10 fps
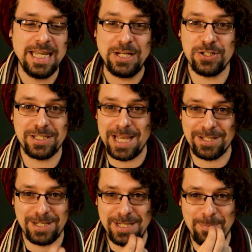He just
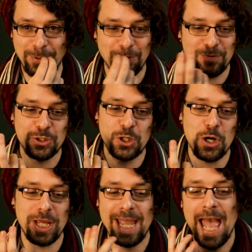takes a nibble of his
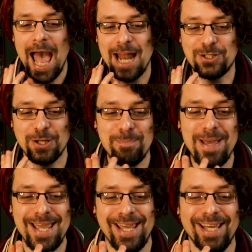cookie. And to
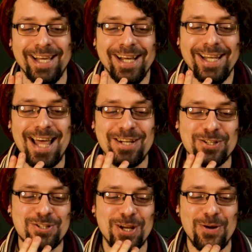me, that
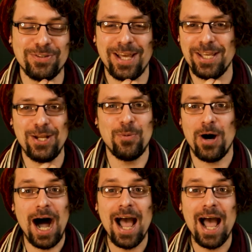just shows, like, you know what?